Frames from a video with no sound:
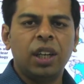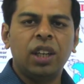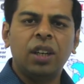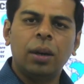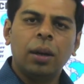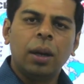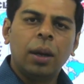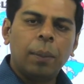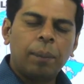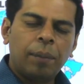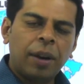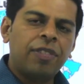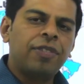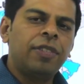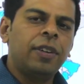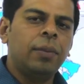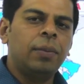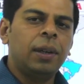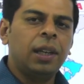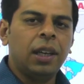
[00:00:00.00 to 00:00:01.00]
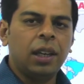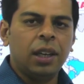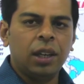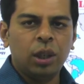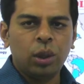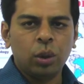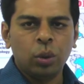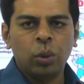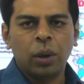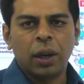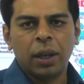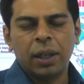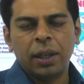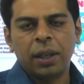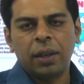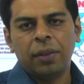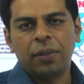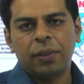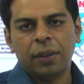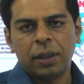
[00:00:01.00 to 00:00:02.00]
preferably in 200
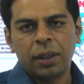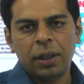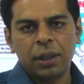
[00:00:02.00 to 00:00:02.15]
words.